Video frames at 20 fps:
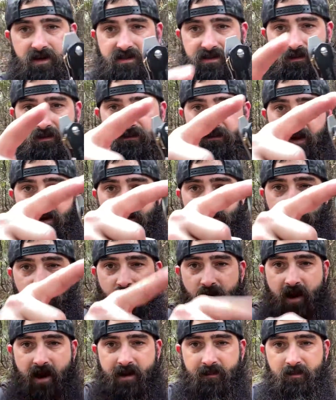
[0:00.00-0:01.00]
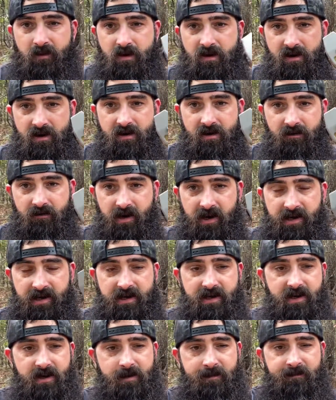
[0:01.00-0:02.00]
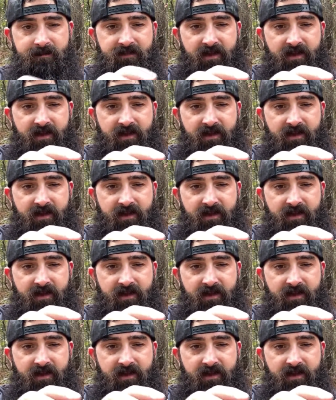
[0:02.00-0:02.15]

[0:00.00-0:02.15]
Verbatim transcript: so we've got a pry bar right here,